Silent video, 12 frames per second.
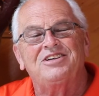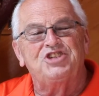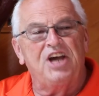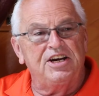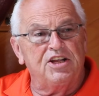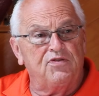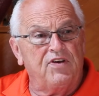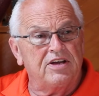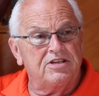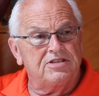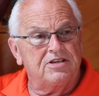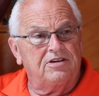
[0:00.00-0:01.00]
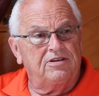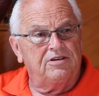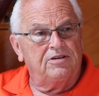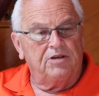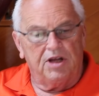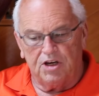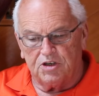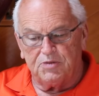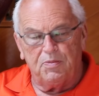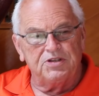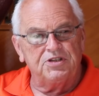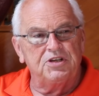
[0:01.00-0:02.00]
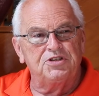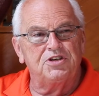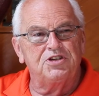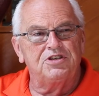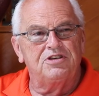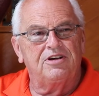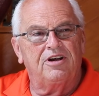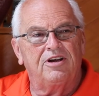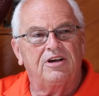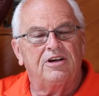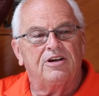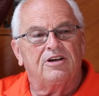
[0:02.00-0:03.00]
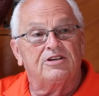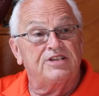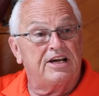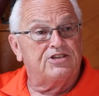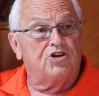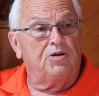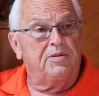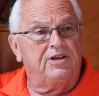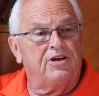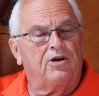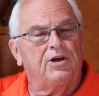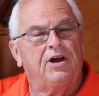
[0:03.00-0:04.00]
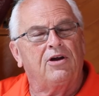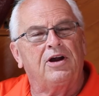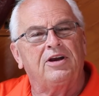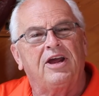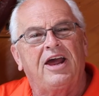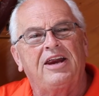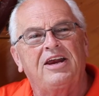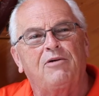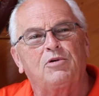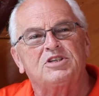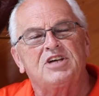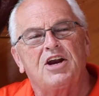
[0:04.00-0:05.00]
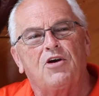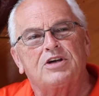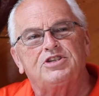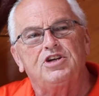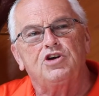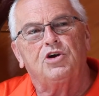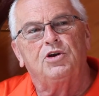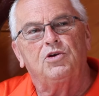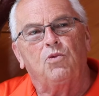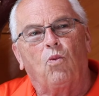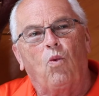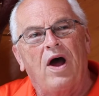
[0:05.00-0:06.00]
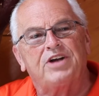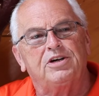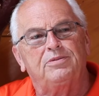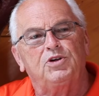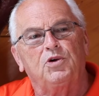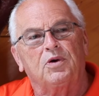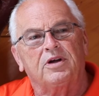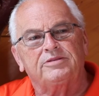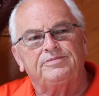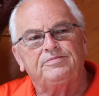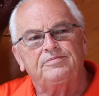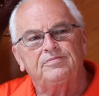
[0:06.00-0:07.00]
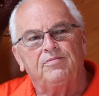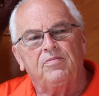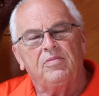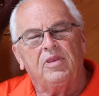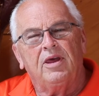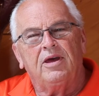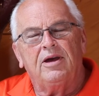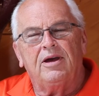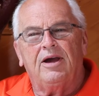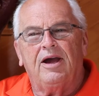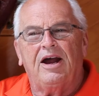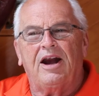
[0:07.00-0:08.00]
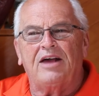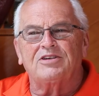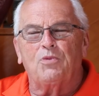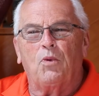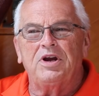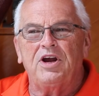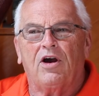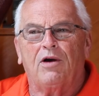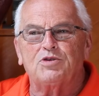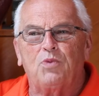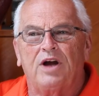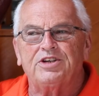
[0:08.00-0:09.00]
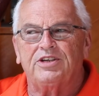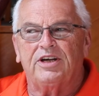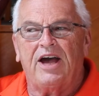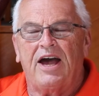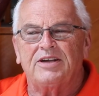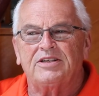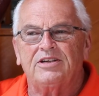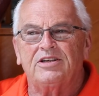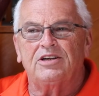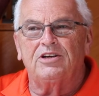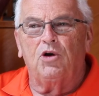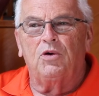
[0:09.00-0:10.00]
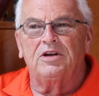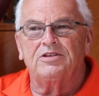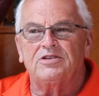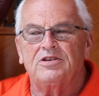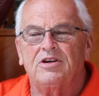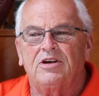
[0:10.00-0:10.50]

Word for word: chained to the fence in their positions, because that's going to be their year. And it was interesting, you could watch them doing it. And one year I was watching the guys do it, and